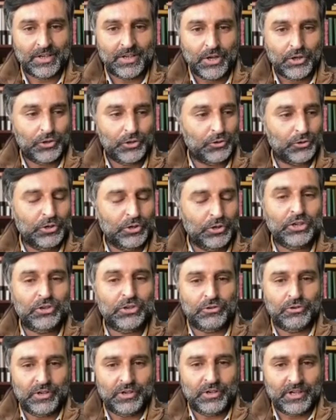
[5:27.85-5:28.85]
You need to
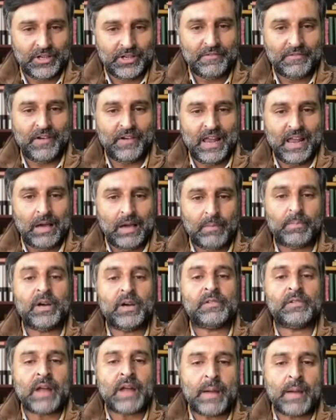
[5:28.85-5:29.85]
develop a
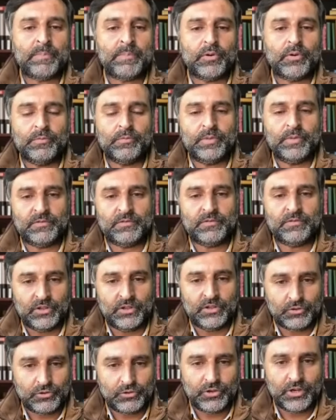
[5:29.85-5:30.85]
rapport between a
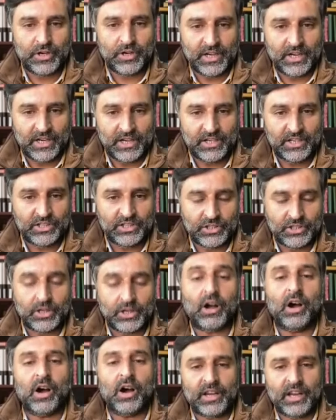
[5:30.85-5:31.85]
student and teacher,
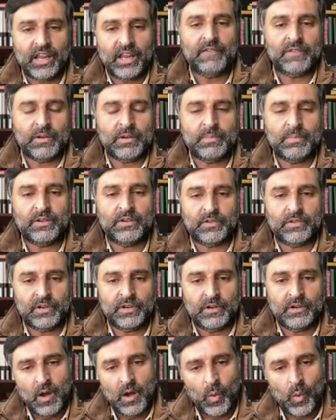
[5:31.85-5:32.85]
or even between
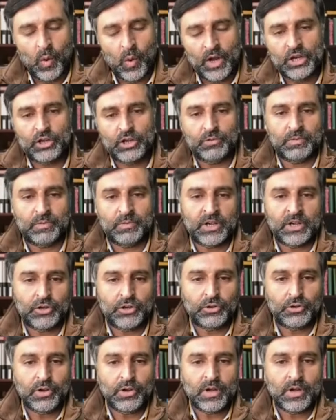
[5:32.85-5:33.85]
one human
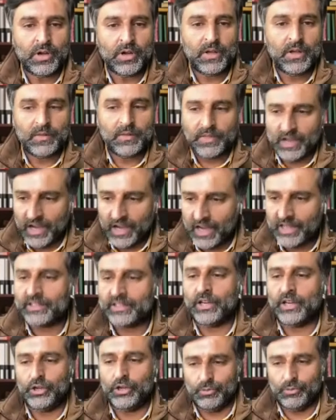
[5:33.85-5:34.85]
to the other
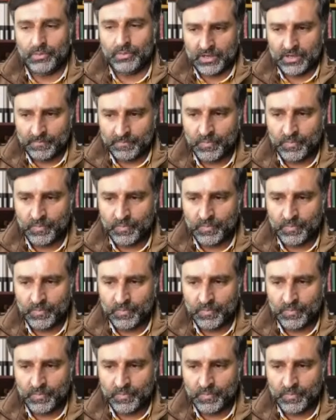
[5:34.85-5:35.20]
human.